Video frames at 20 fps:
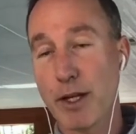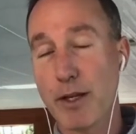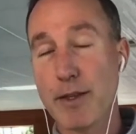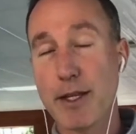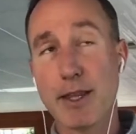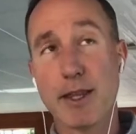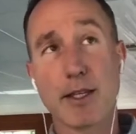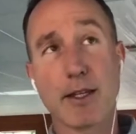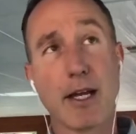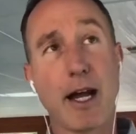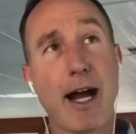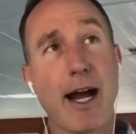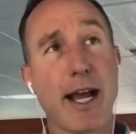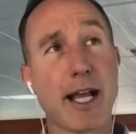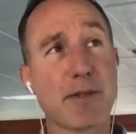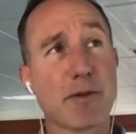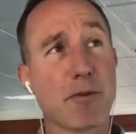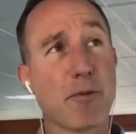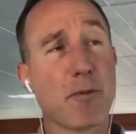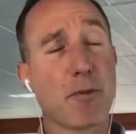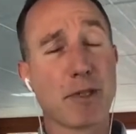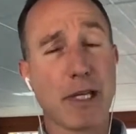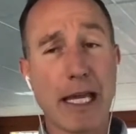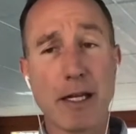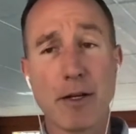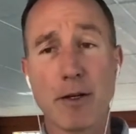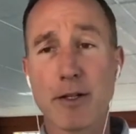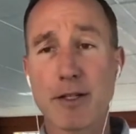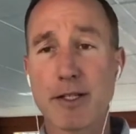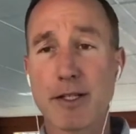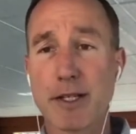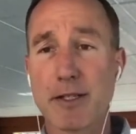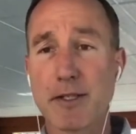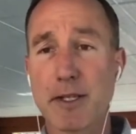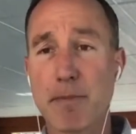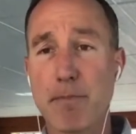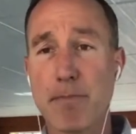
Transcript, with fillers: I think the highest we went was eight hundred sixty